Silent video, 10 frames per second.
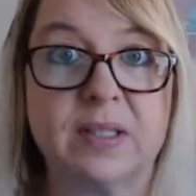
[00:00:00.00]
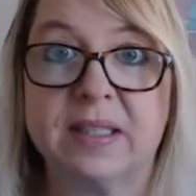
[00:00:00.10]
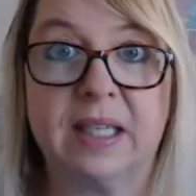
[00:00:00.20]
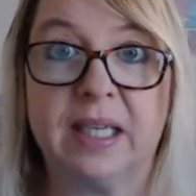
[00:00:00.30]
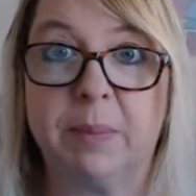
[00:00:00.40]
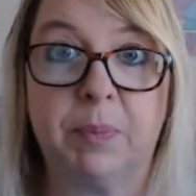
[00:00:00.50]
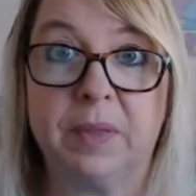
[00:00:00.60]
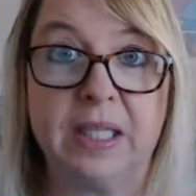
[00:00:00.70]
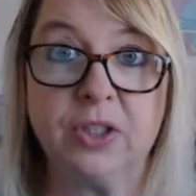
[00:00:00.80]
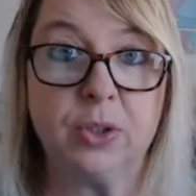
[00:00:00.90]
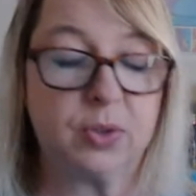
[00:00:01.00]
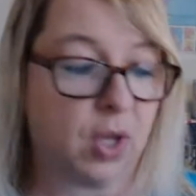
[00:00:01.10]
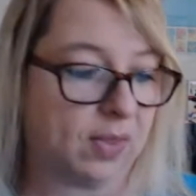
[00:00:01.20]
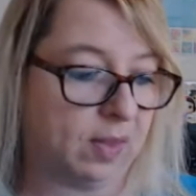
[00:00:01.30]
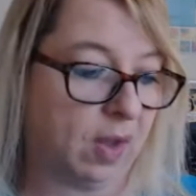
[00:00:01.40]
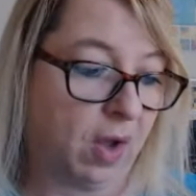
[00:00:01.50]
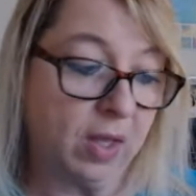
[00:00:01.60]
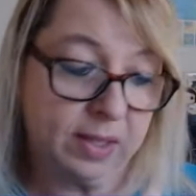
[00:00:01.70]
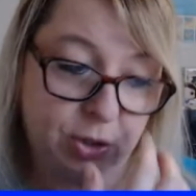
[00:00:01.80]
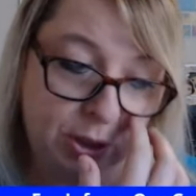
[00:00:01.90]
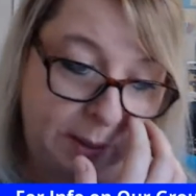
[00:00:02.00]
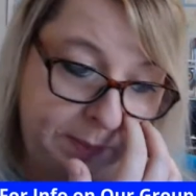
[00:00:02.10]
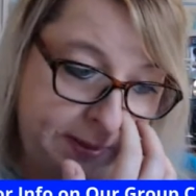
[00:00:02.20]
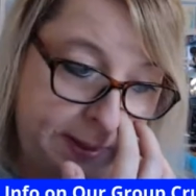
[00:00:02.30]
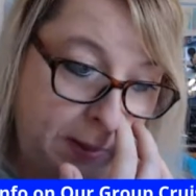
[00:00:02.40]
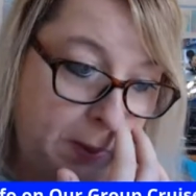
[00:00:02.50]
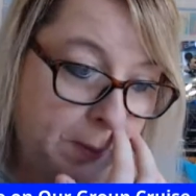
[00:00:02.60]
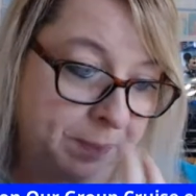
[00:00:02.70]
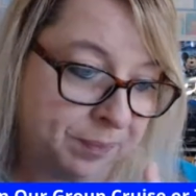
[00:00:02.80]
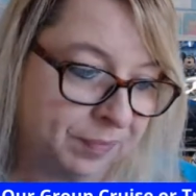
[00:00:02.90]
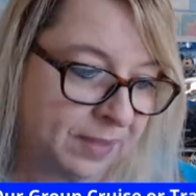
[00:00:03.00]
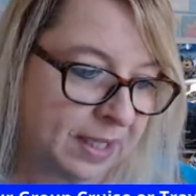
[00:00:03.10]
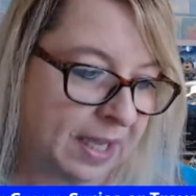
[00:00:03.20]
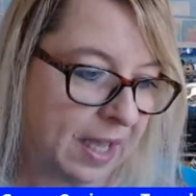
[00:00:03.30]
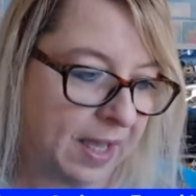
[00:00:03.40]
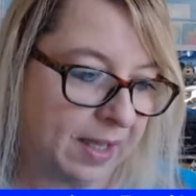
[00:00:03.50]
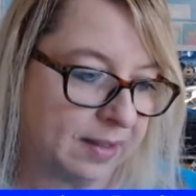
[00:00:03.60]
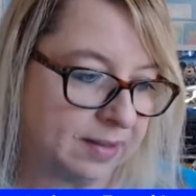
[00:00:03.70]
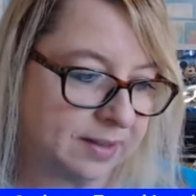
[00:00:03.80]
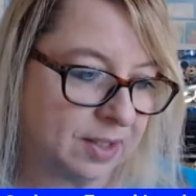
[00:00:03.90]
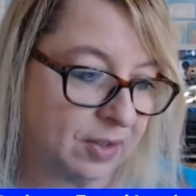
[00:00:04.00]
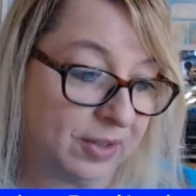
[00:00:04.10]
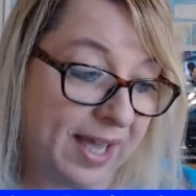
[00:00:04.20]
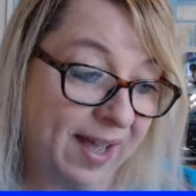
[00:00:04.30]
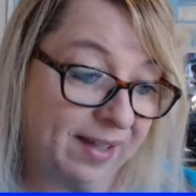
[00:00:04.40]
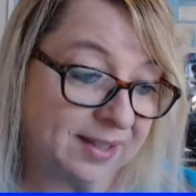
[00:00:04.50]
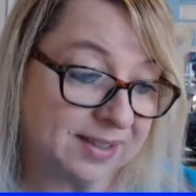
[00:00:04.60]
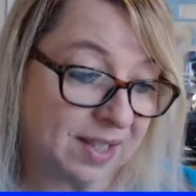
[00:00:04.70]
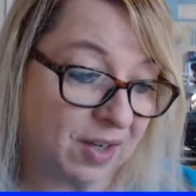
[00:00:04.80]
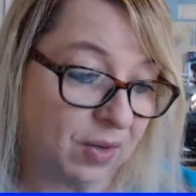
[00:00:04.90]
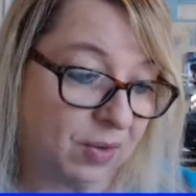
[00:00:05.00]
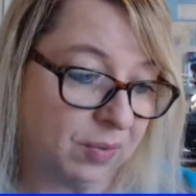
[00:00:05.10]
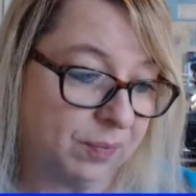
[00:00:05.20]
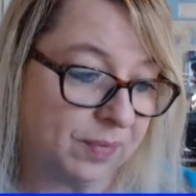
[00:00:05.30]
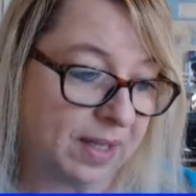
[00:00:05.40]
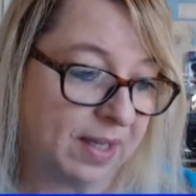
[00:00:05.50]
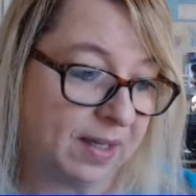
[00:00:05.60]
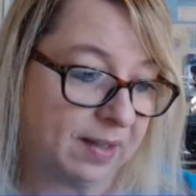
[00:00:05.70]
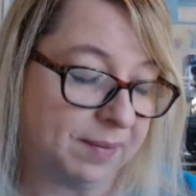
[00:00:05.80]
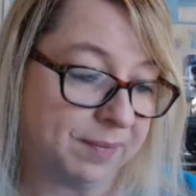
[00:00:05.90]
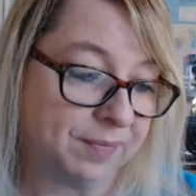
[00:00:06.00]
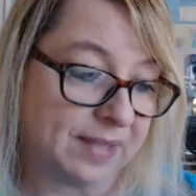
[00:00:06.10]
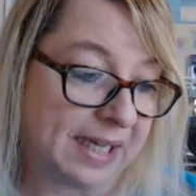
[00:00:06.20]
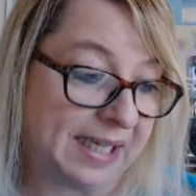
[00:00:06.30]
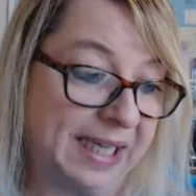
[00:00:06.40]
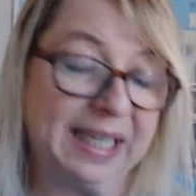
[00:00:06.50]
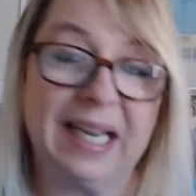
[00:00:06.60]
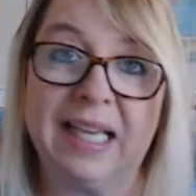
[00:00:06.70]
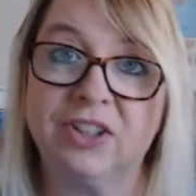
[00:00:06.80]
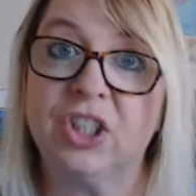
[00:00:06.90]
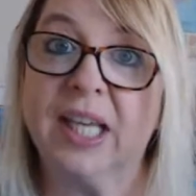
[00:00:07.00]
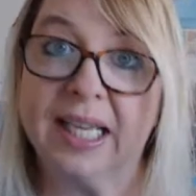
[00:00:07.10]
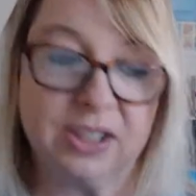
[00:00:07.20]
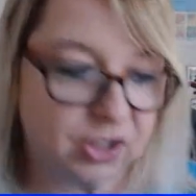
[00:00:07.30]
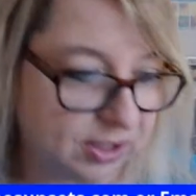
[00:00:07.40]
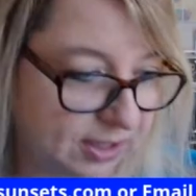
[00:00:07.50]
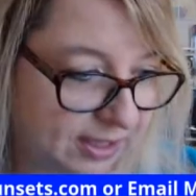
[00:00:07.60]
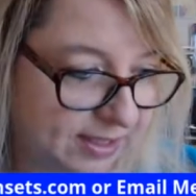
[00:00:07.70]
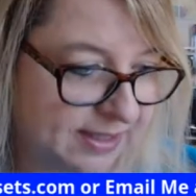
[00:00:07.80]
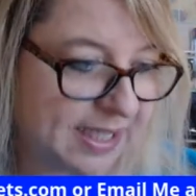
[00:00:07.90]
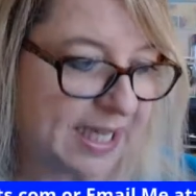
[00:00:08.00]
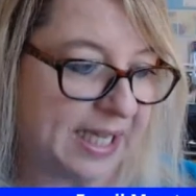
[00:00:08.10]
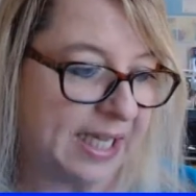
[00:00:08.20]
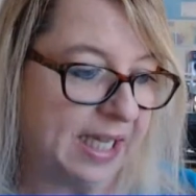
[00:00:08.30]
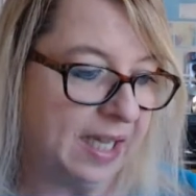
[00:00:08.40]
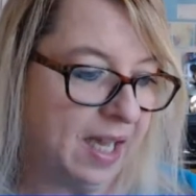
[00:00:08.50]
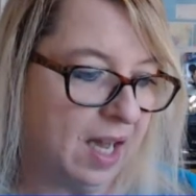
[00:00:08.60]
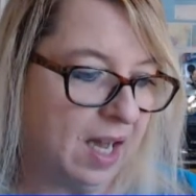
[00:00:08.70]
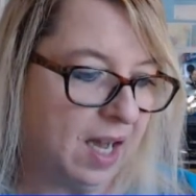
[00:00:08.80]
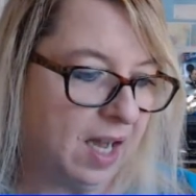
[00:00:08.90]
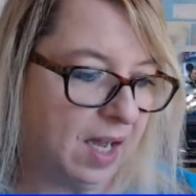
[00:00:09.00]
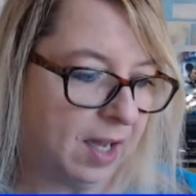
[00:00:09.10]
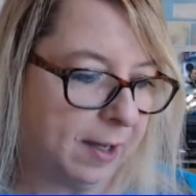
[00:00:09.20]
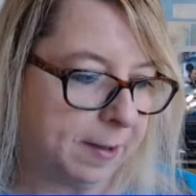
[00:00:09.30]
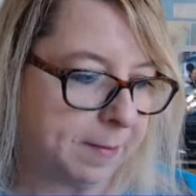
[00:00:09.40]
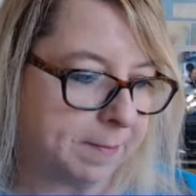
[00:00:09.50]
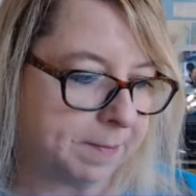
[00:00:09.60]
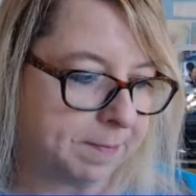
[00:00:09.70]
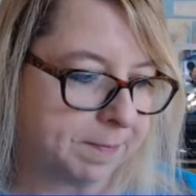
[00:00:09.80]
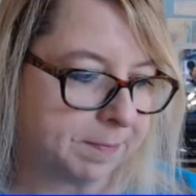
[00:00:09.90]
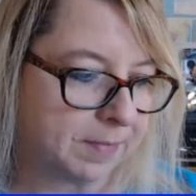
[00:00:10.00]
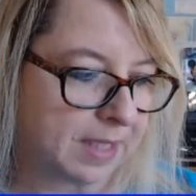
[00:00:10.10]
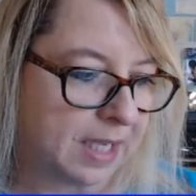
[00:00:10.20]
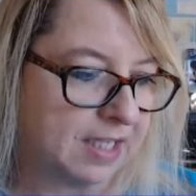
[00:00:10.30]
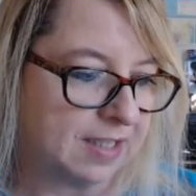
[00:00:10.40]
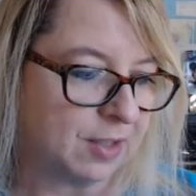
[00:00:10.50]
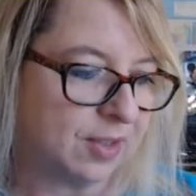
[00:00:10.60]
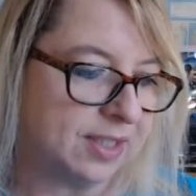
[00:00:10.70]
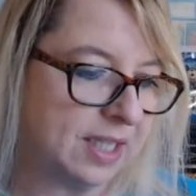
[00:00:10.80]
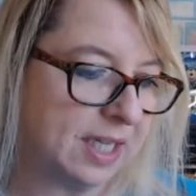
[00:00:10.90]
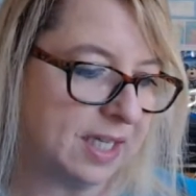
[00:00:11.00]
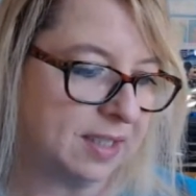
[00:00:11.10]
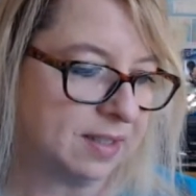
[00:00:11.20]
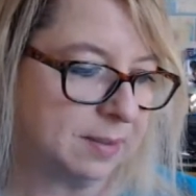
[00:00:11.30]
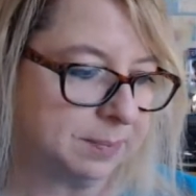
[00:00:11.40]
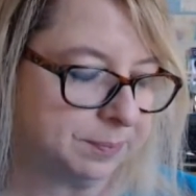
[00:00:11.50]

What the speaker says: wasn't any issues on the ship. So yeah, so again, education is key. So it says,